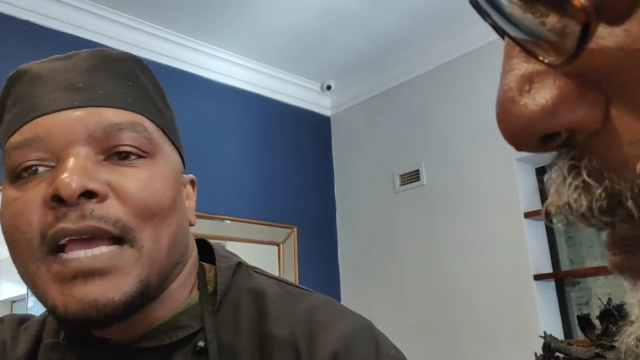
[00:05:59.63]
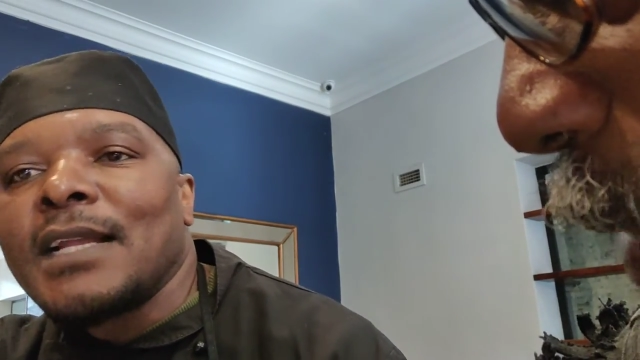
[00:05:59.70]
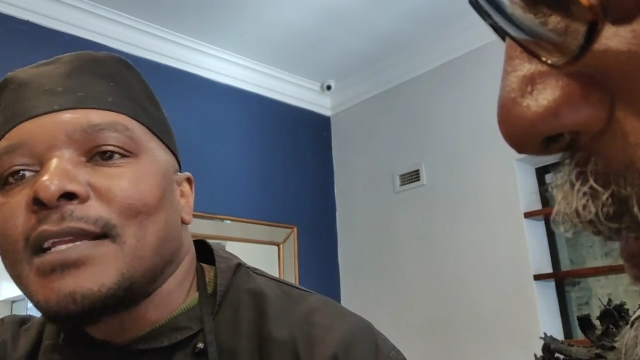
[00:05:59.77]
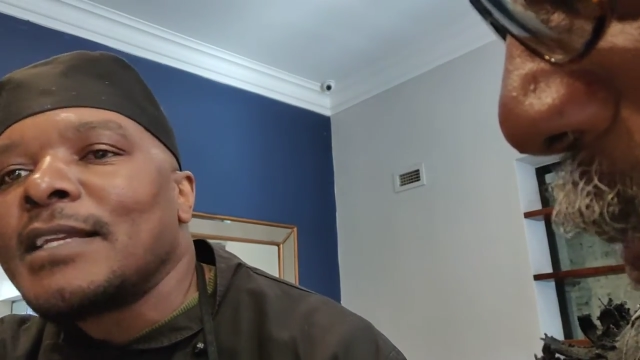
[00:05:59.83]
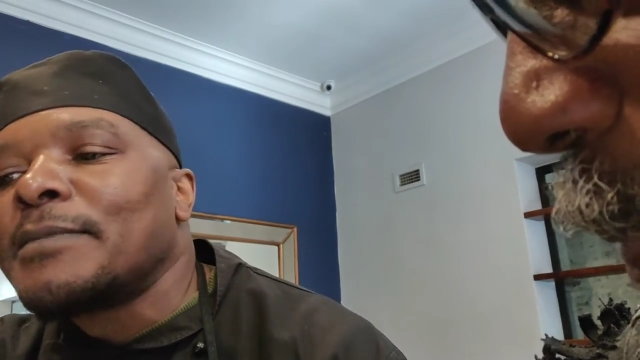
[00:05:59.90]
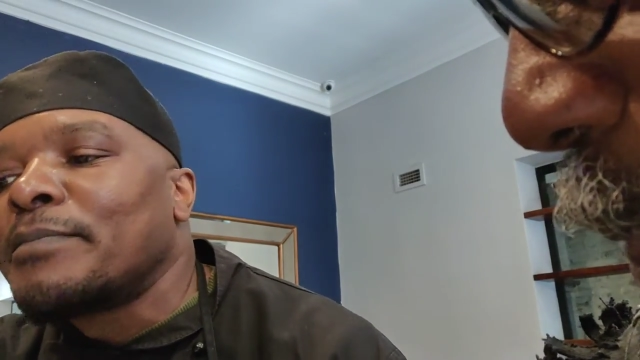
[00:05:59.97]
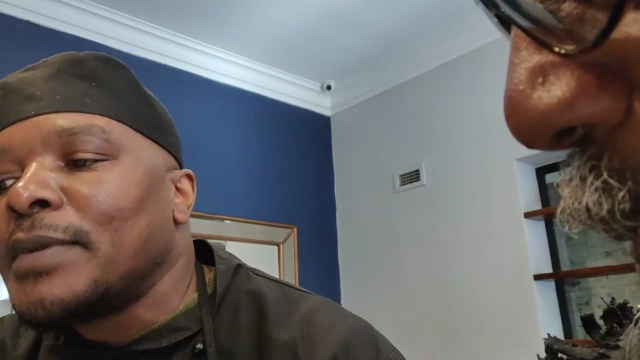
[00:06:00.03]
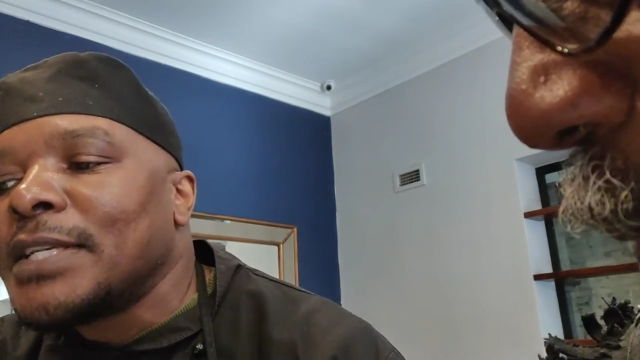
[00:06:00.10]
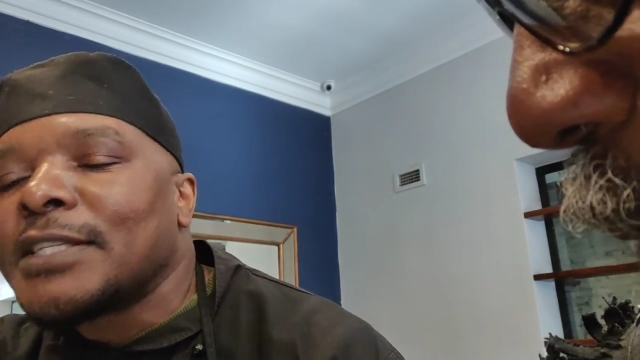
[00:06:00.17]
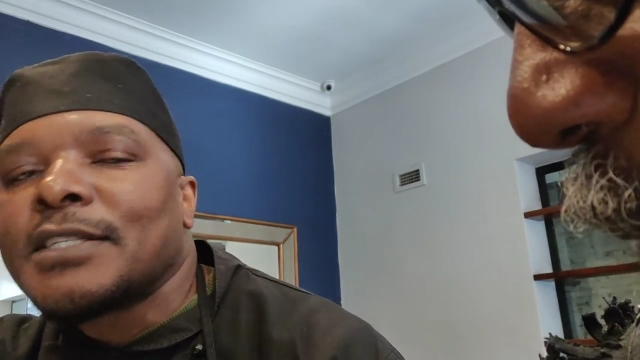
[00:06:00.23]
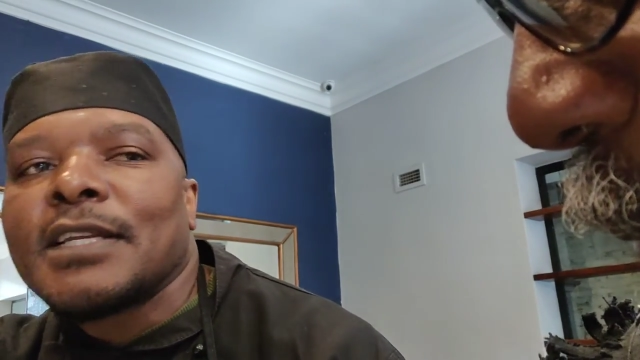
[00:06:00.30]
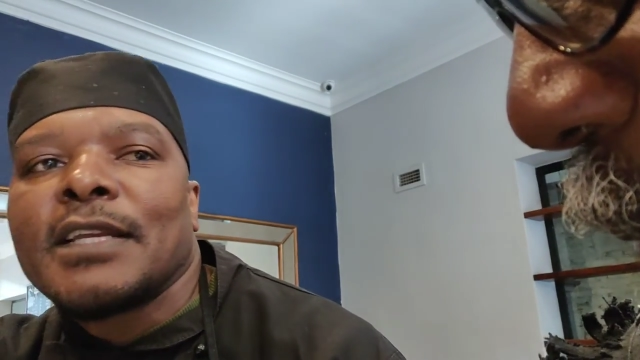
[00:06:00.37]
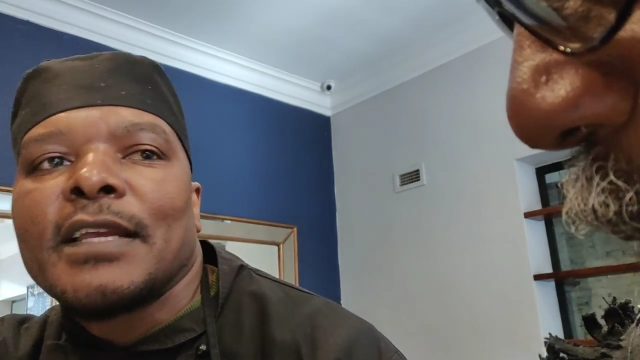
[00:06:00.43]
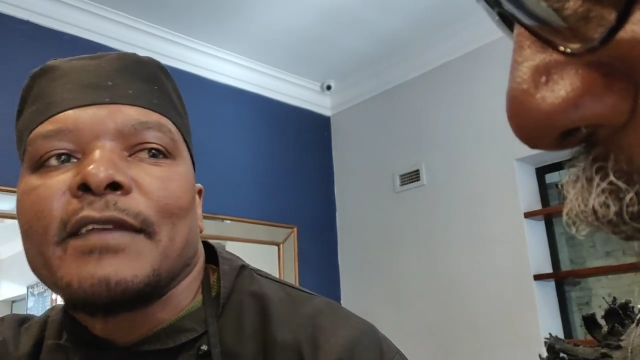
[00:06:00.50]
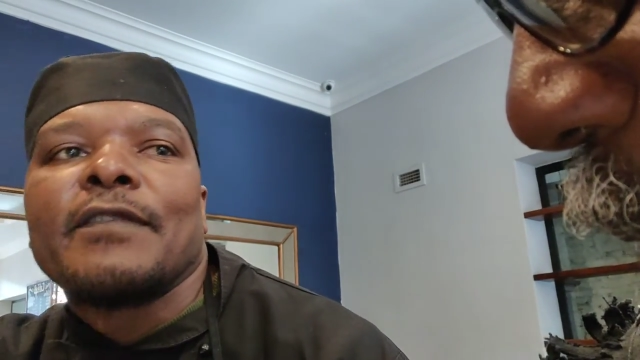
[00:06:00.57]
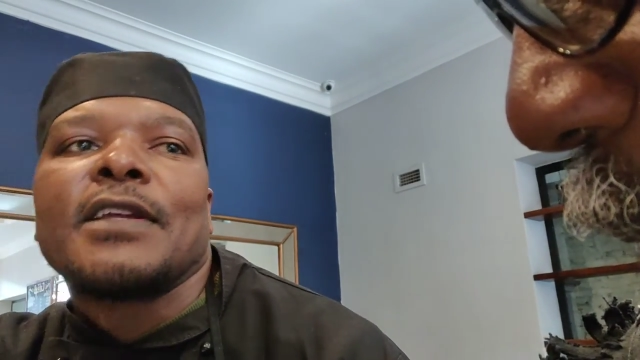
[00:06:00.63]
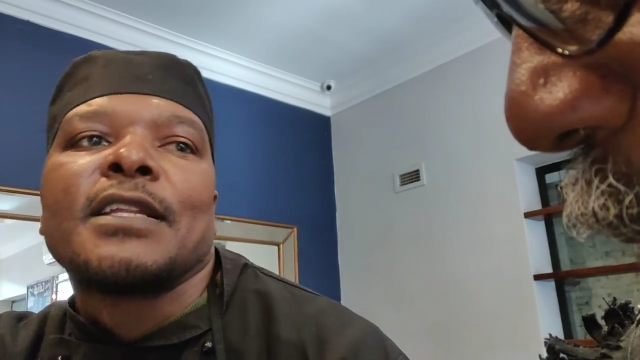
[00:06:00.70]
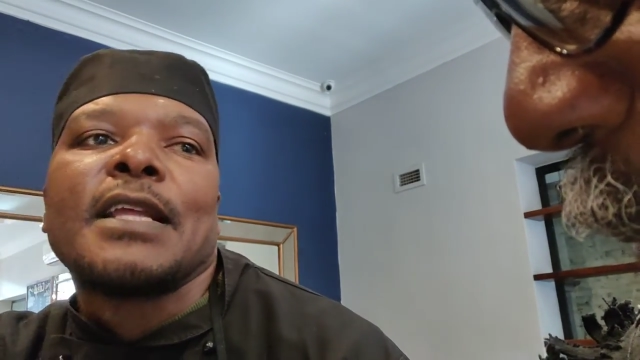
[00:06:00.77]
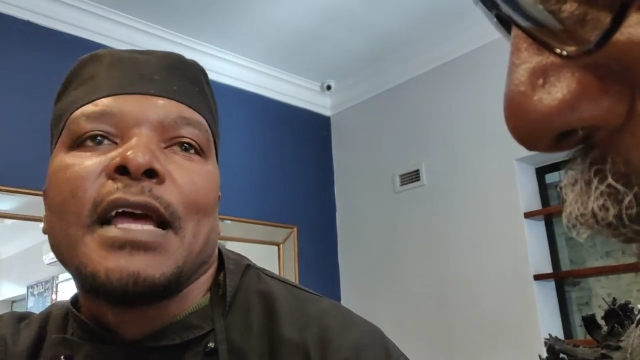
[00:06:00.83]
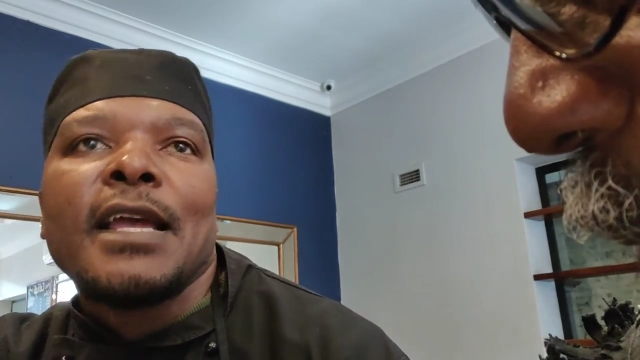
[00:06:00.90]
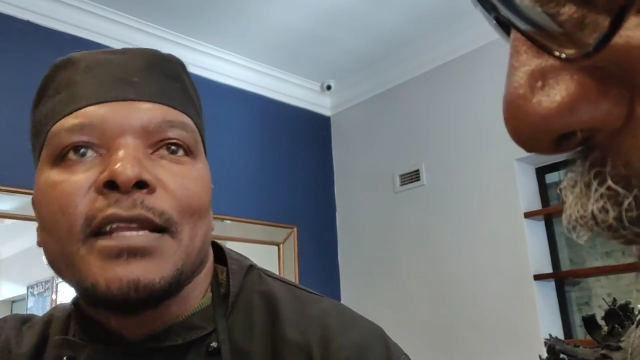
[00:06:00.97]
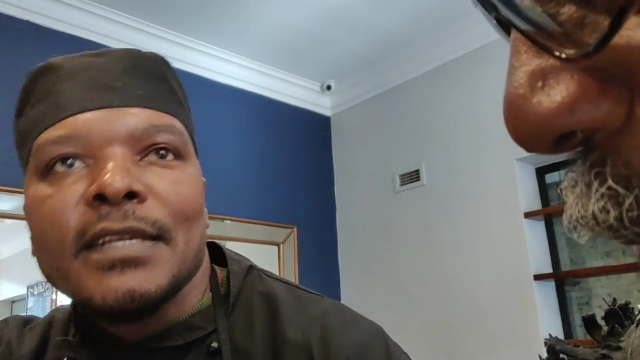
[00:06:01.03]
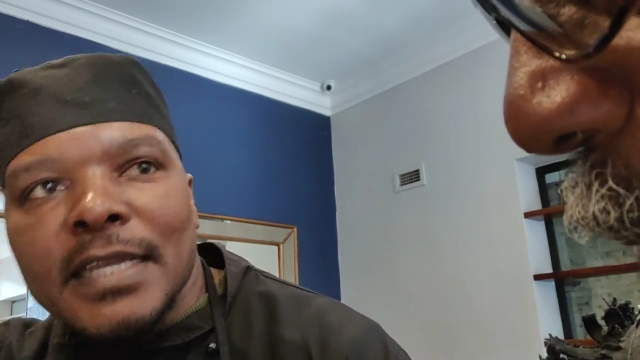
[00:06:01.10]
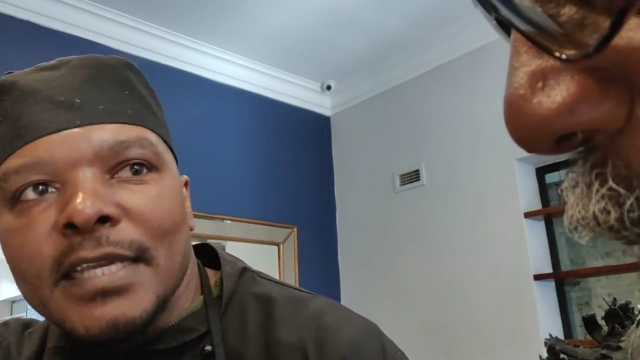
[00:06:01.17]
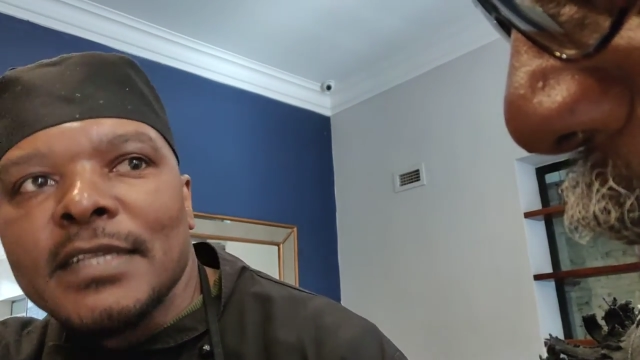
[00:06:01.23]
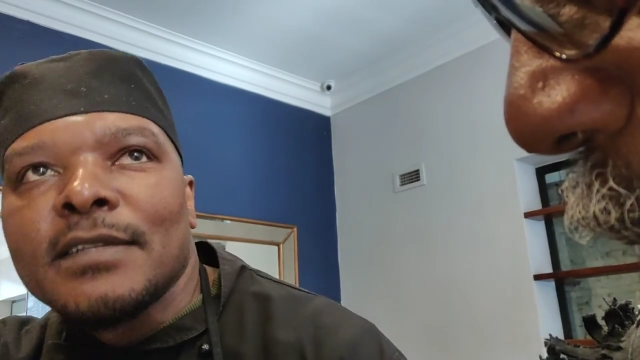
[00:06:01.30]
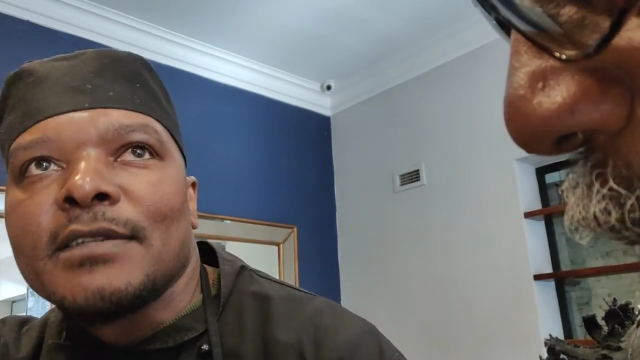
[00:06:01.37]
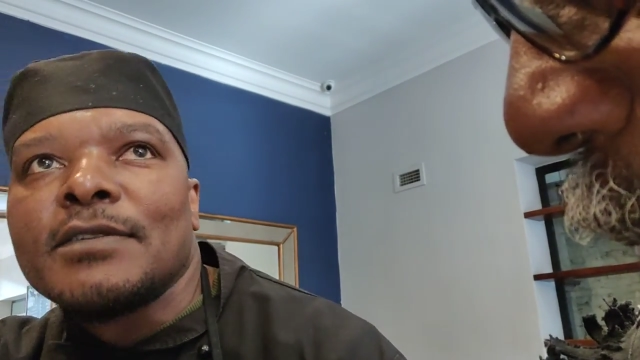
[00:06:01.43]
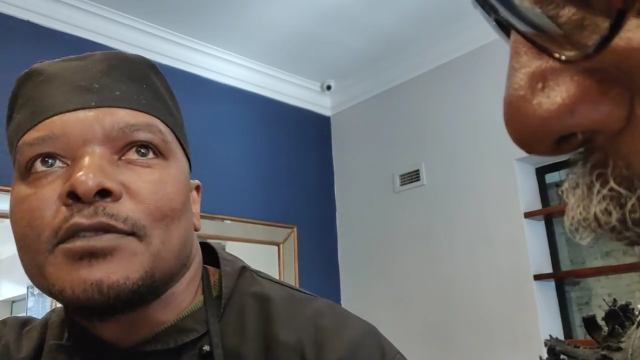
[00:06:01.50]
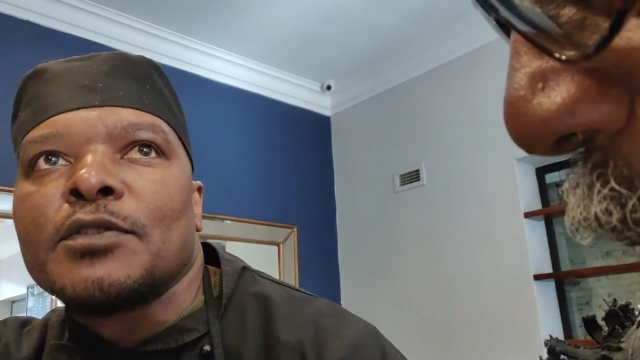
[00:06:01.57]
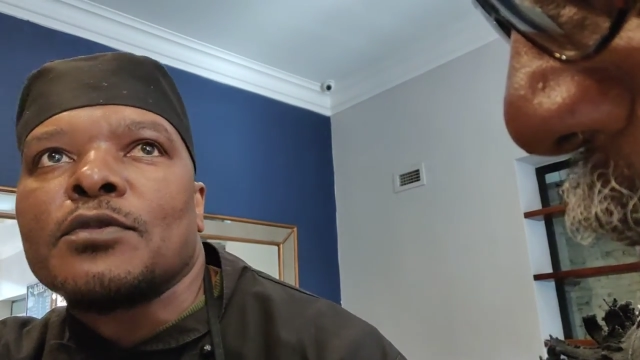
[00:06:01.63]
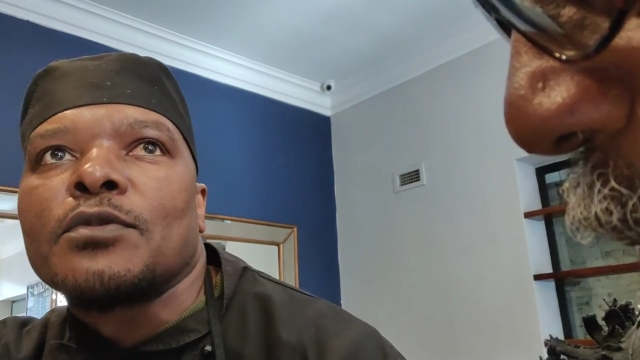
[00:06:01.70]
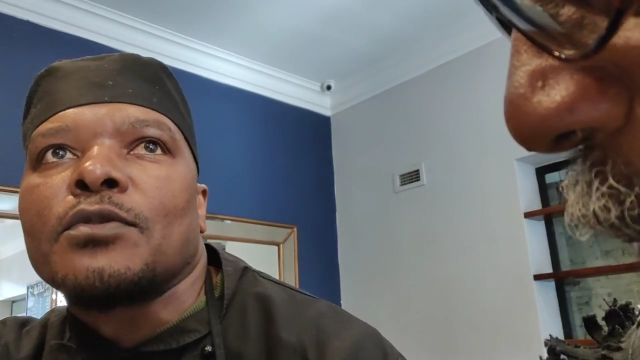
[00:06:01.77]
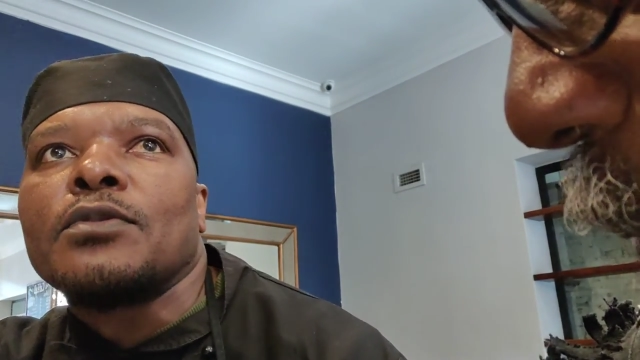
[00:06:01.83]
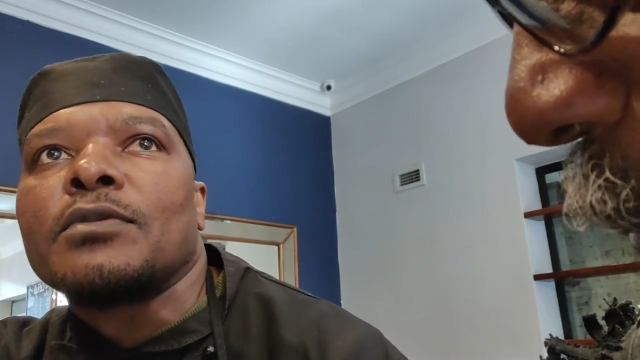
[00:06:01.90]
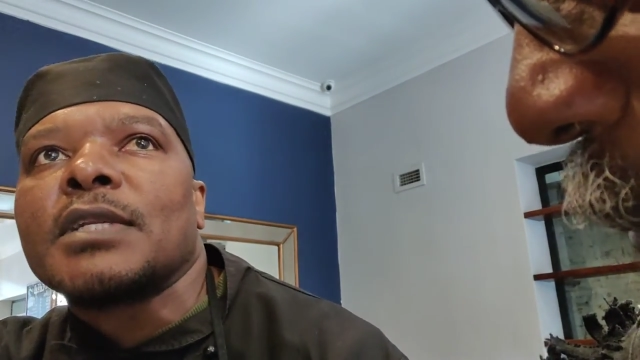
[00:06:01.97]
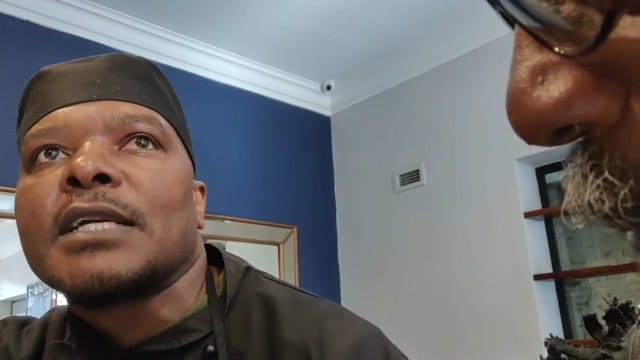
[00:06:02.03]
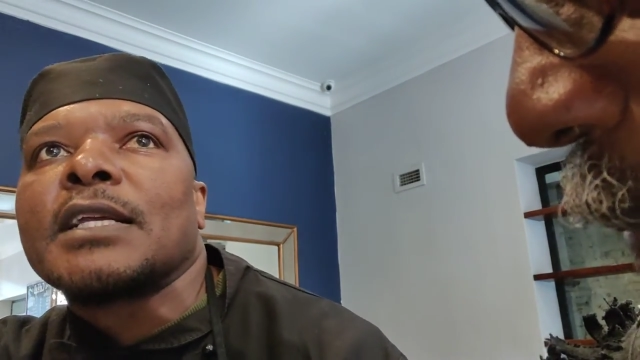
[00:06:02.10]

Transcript: I learn pastry, then I learn to cook.